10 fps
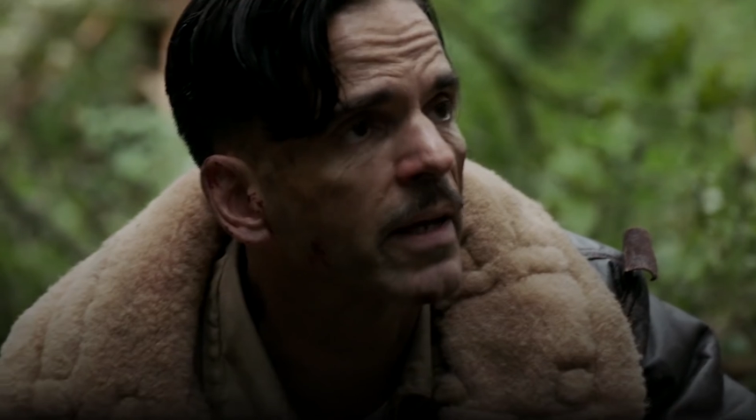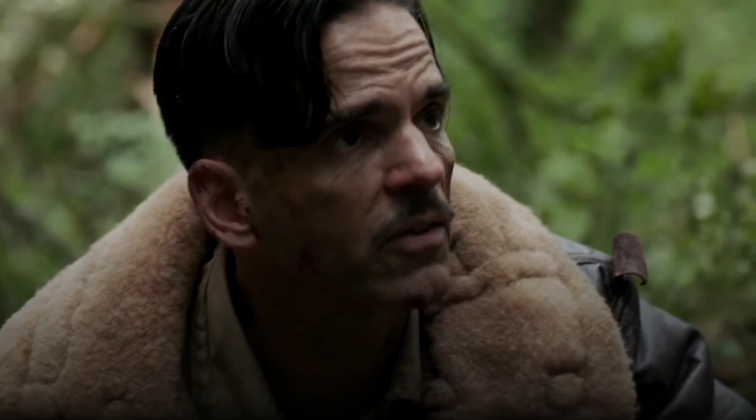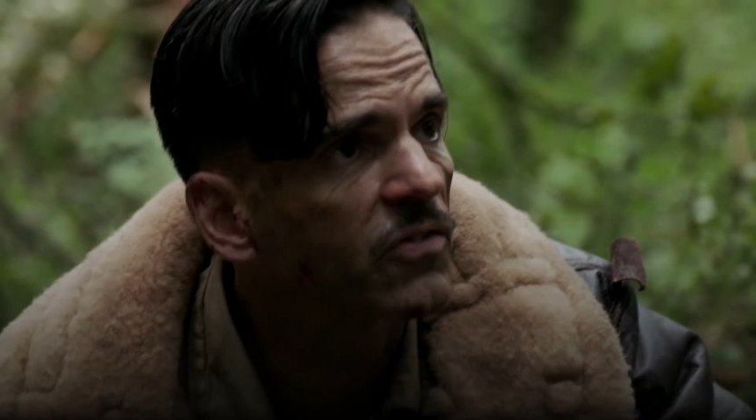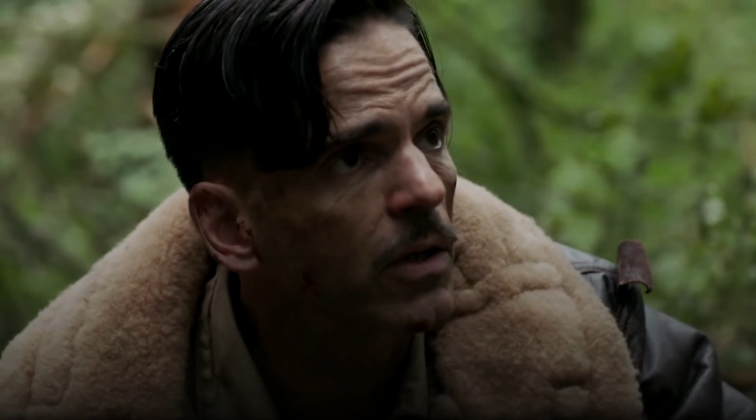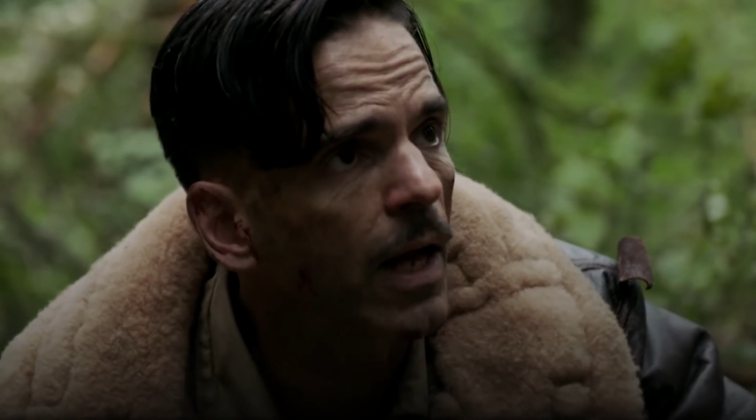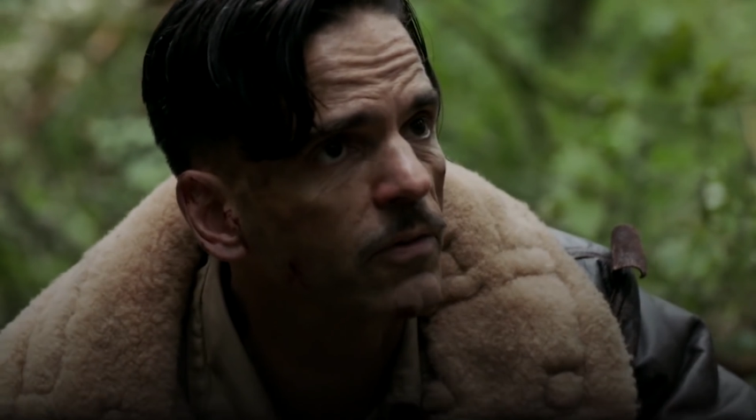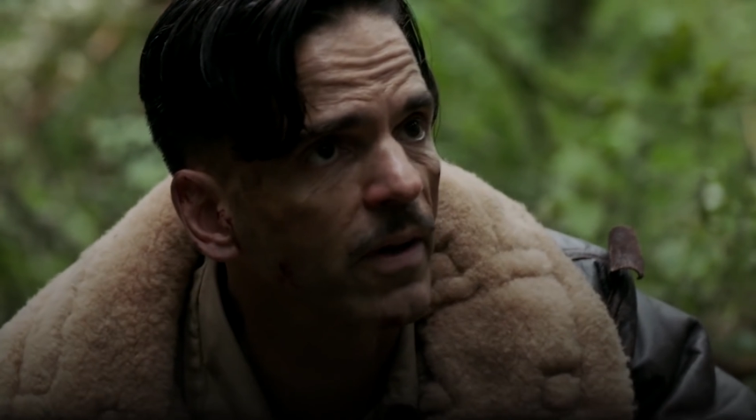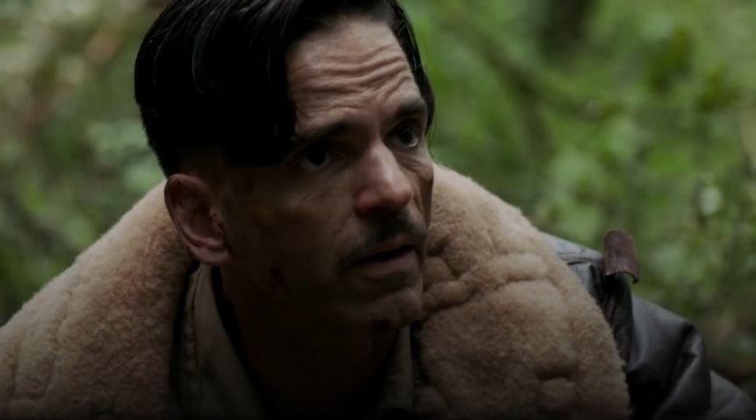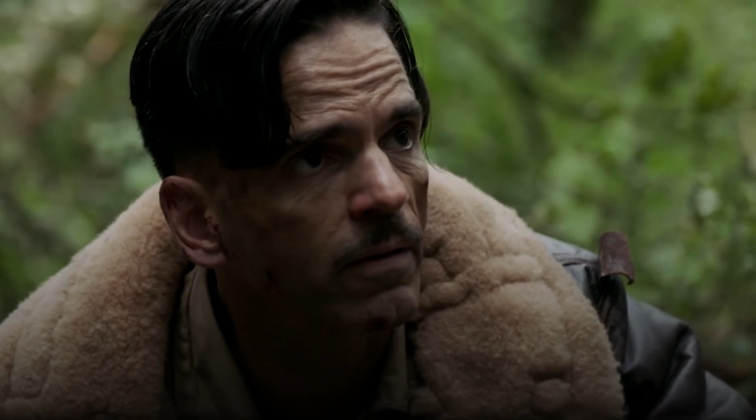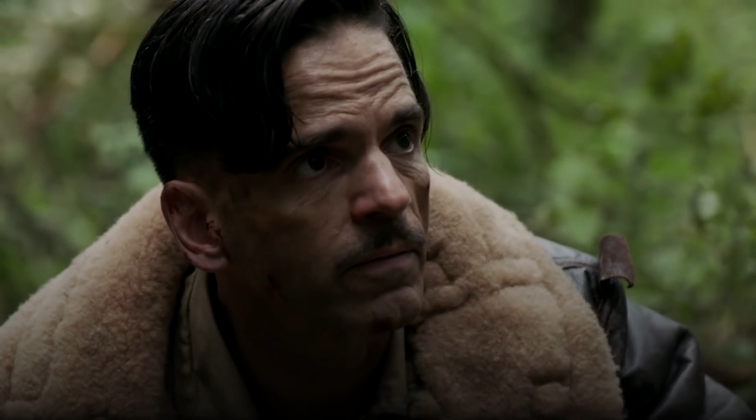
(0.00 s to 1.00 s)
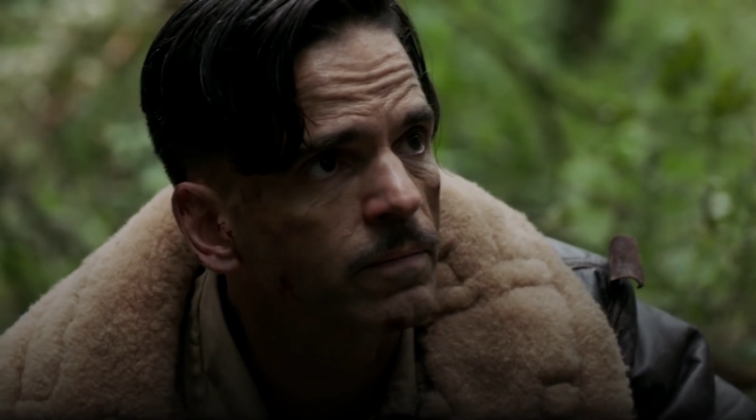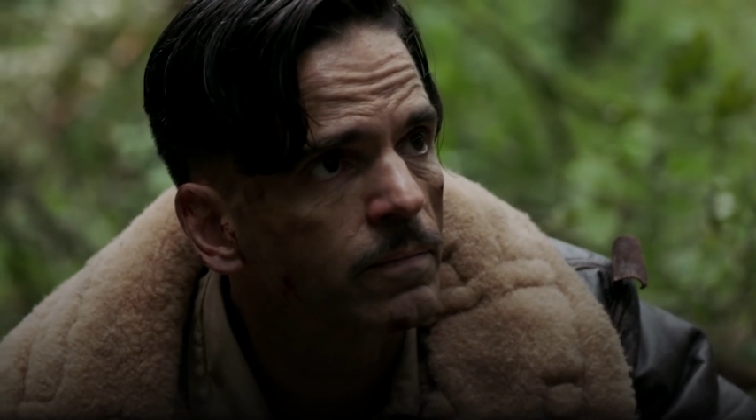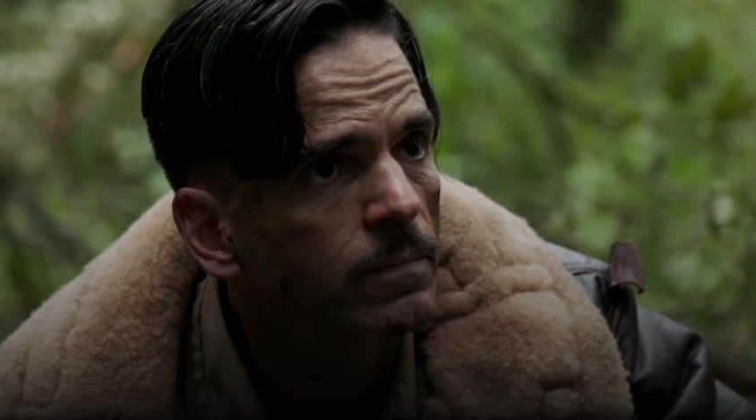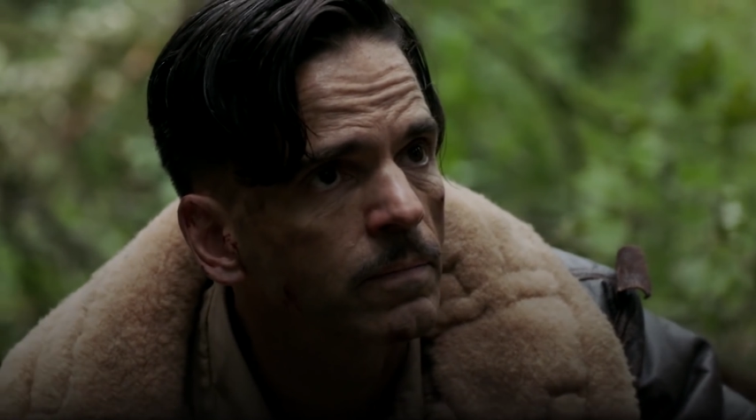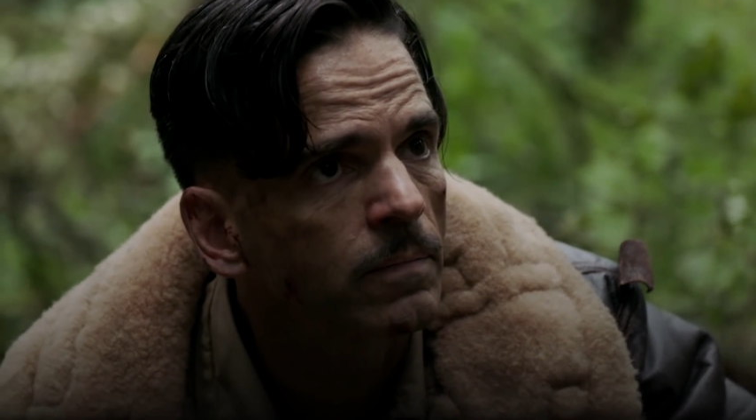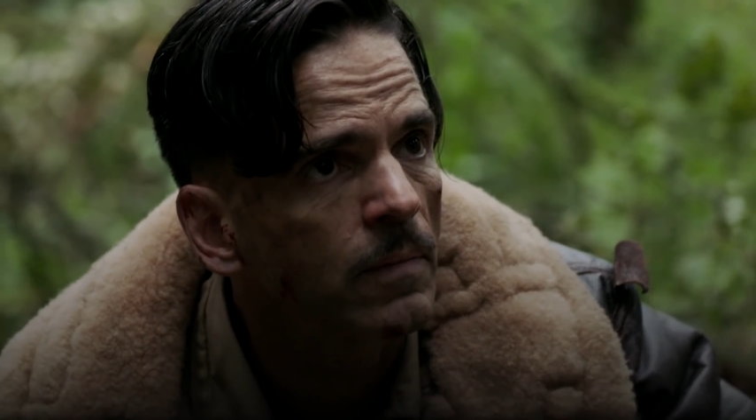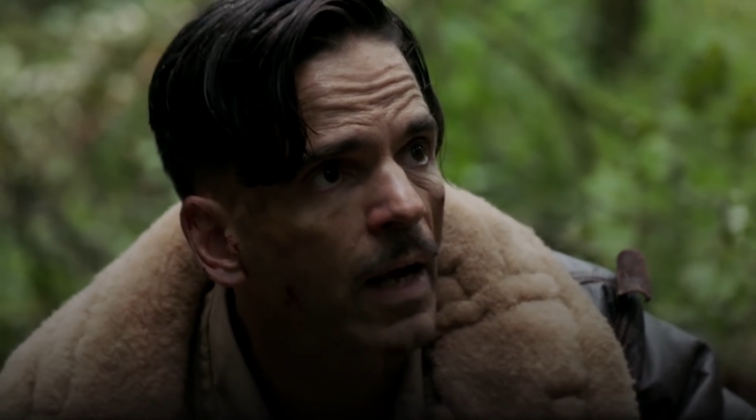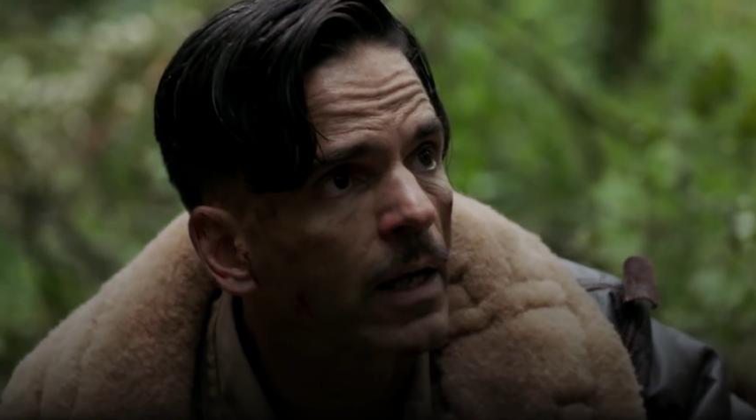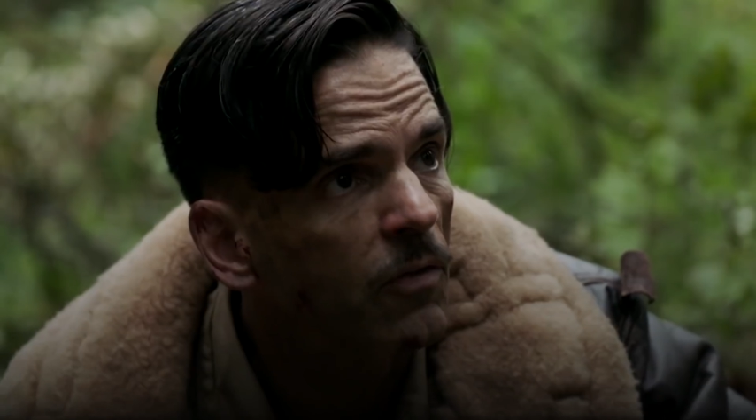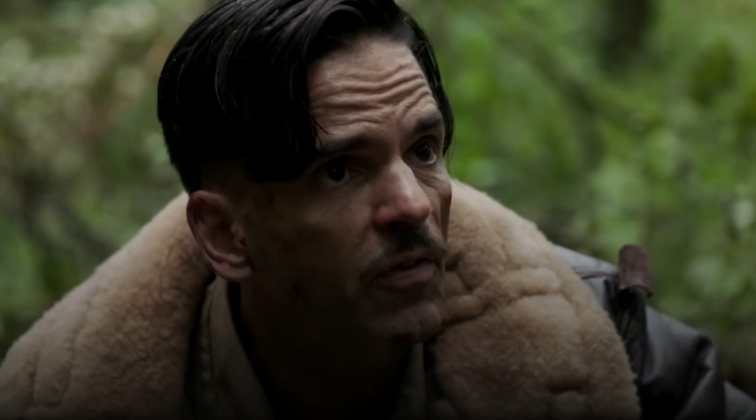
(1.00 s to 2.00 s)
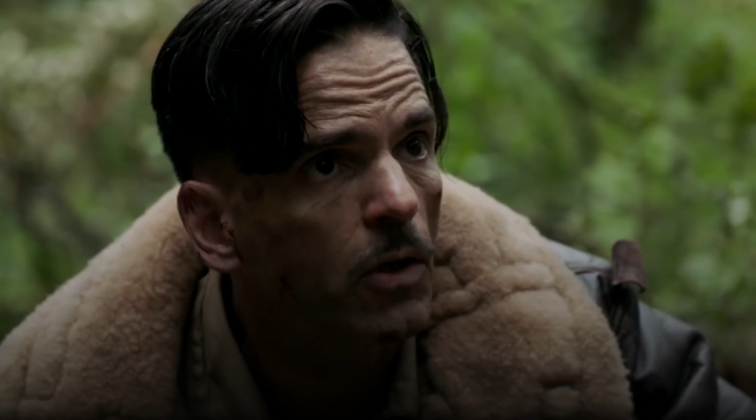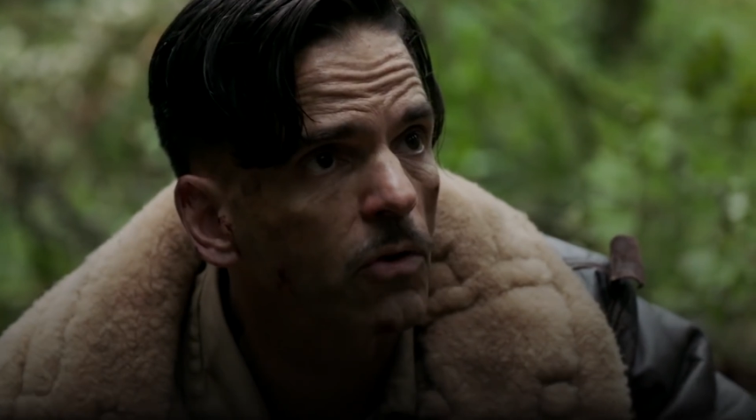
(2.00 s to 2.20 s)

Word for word: and it's still out there. And if it